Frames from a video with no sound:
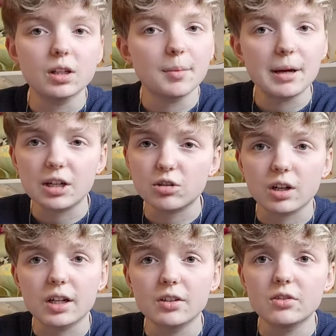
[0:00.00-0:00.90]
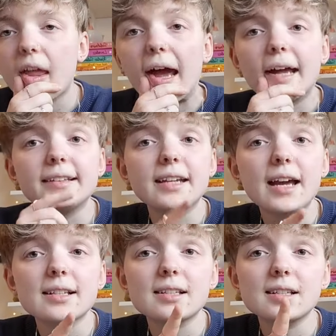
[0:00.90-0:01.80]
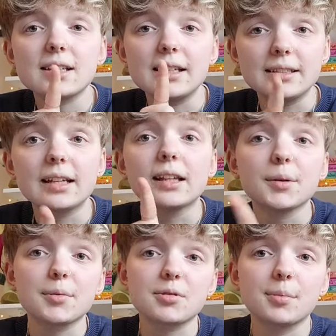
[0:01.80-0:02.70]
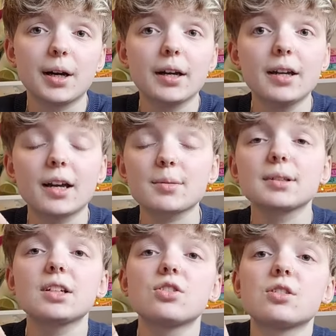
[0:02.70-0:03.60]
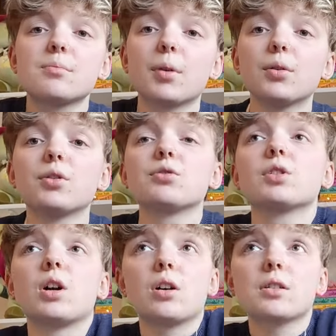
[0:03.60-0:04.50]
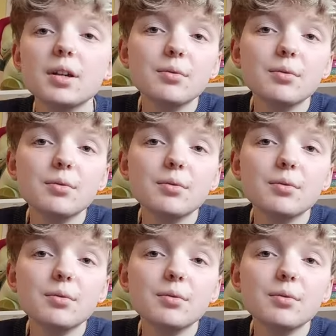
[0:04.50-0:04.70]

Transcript: and a bit cringe, and yes, it did live up to my expectations in both those regards.